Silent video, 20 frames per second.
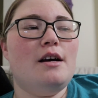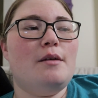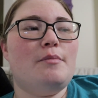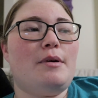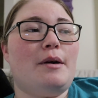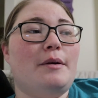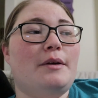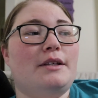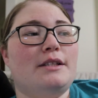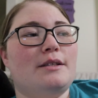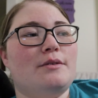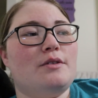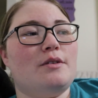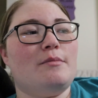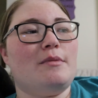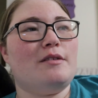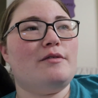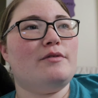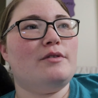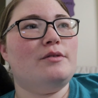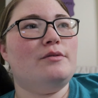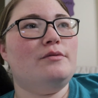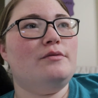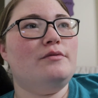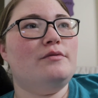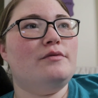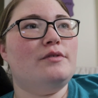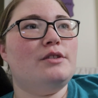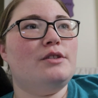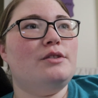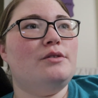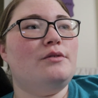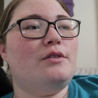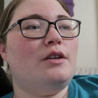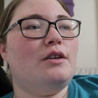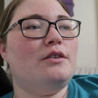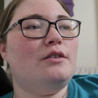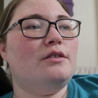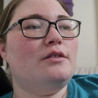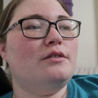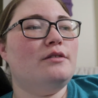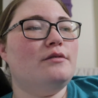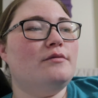Probably because I was on my phone for too long,